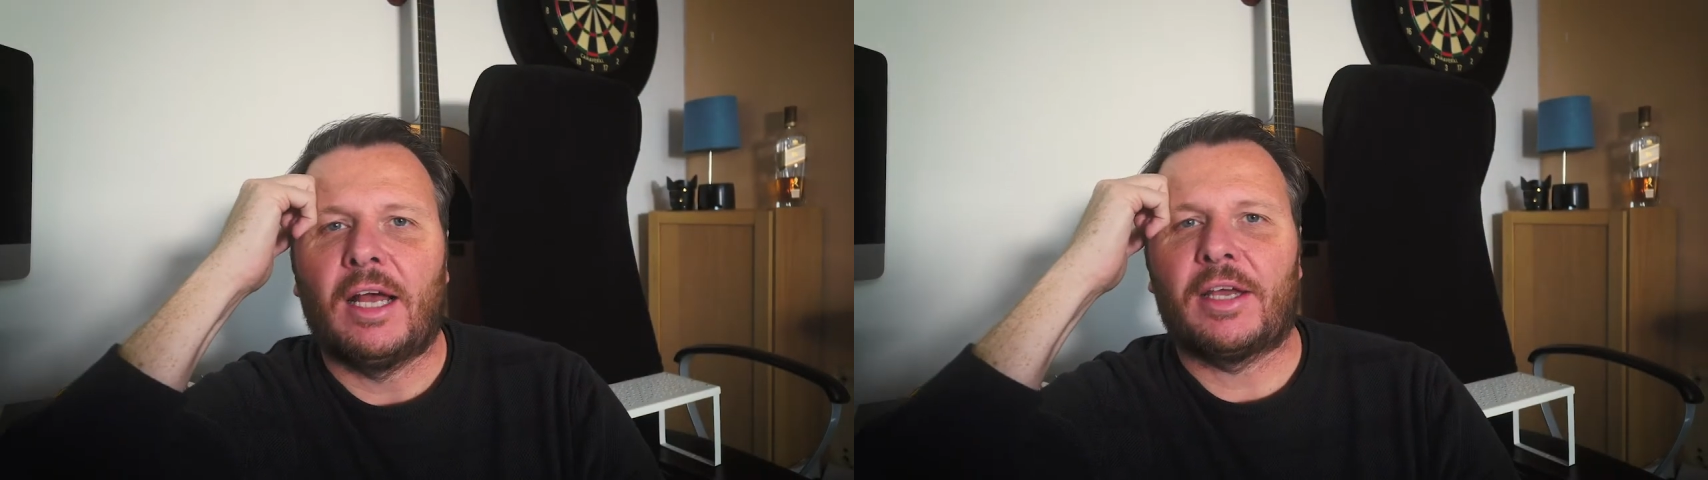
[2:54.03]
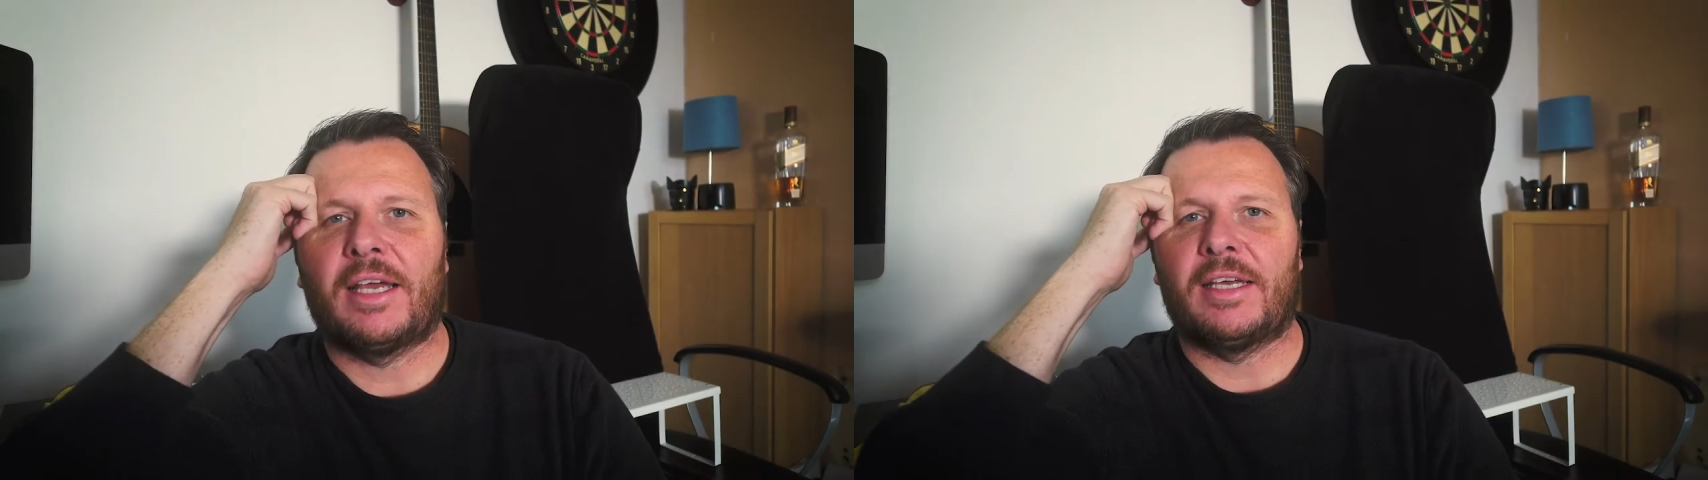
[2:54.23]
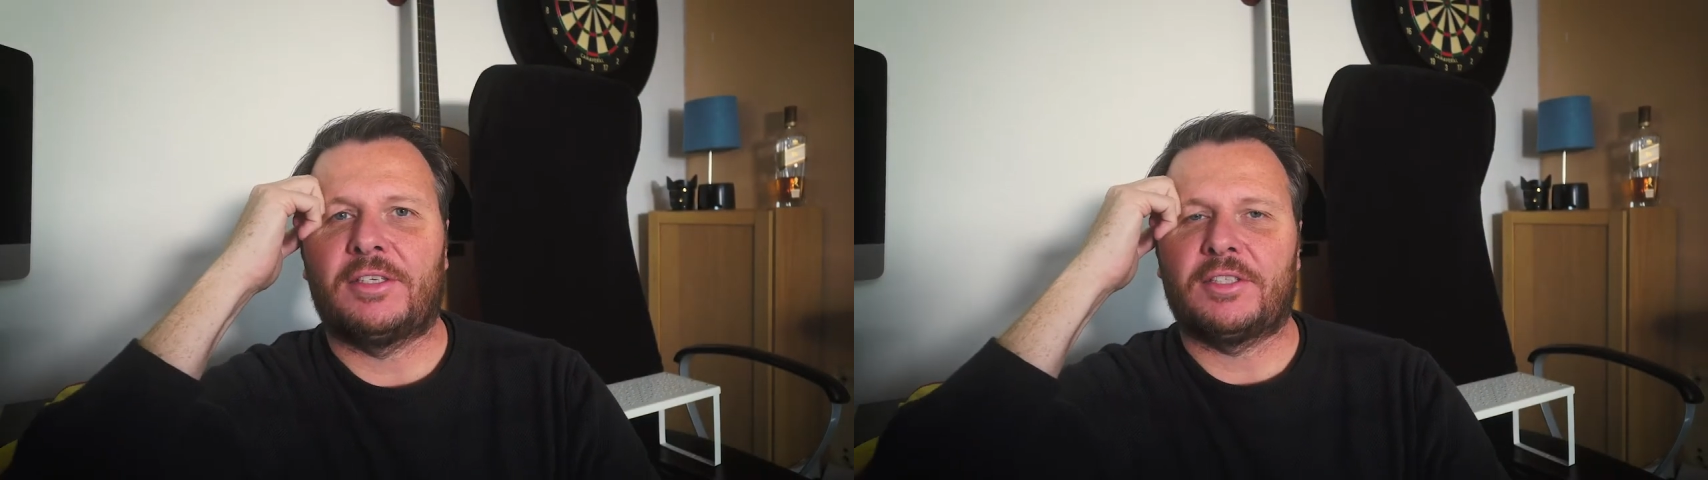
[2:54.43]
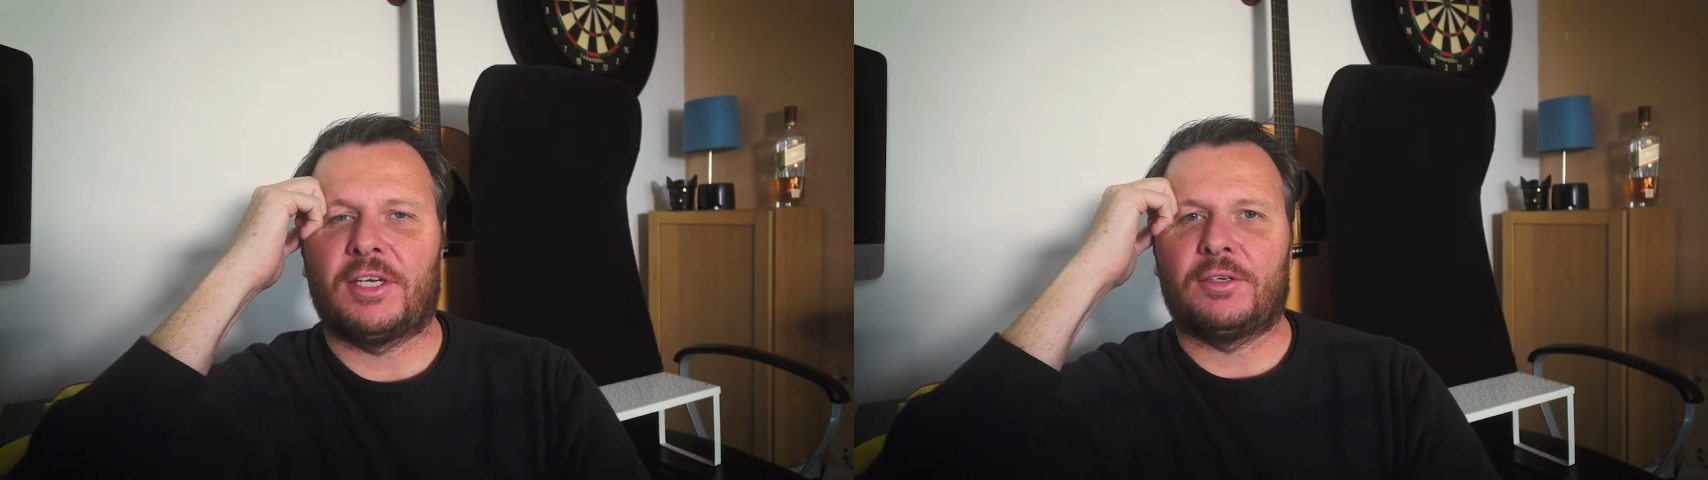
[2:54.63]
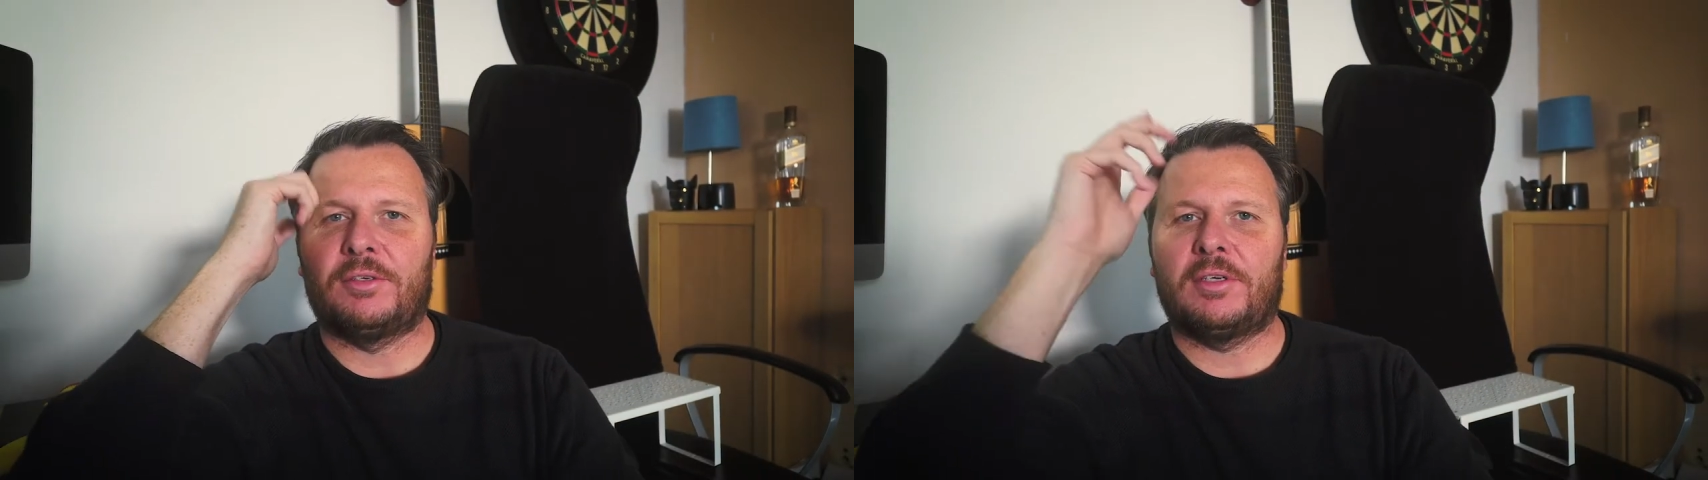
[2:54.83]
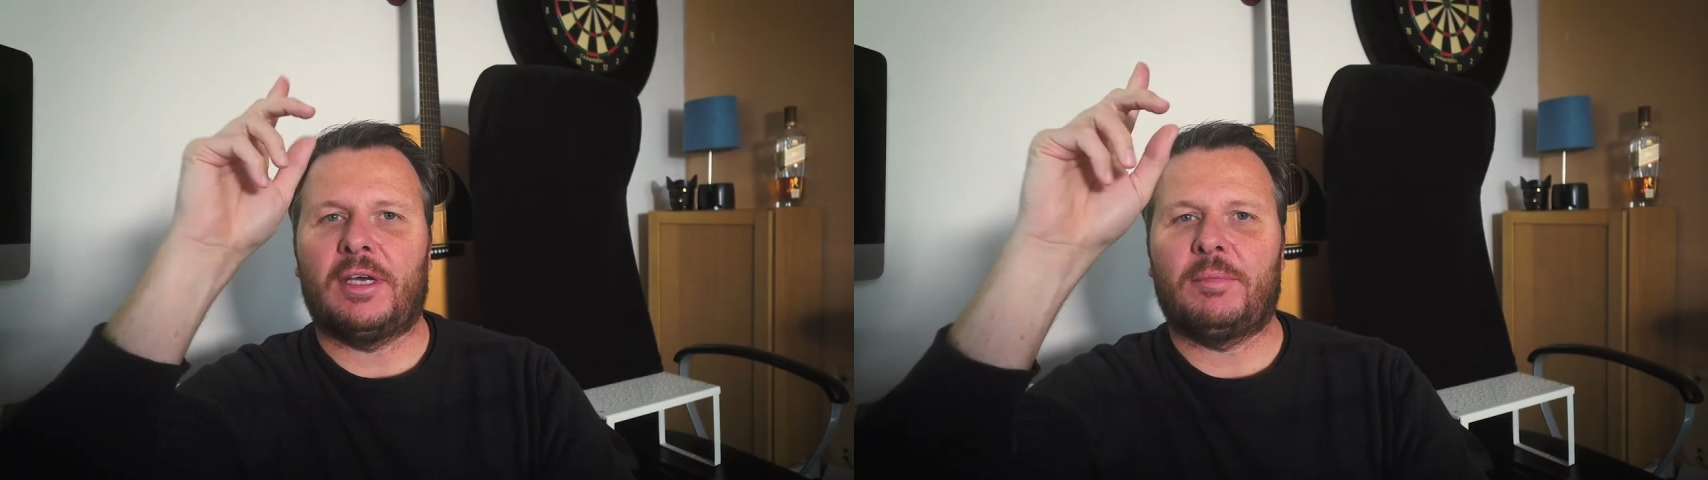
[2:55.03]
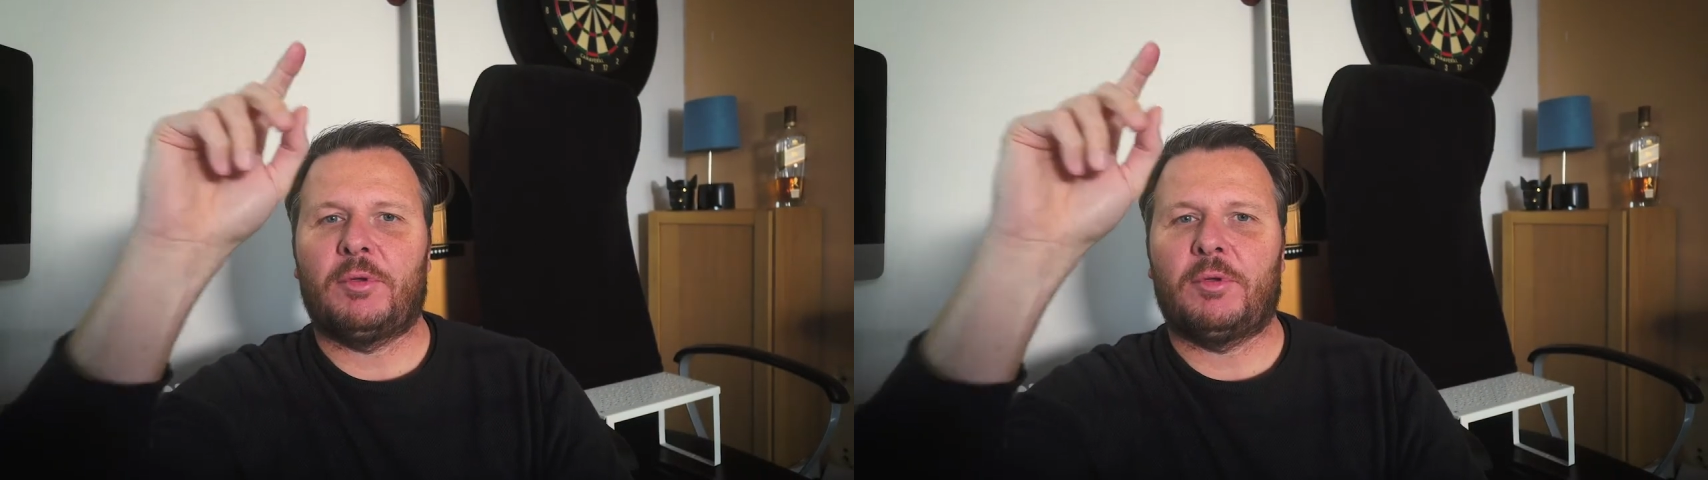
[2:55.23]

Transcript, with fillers: Okay, so a couple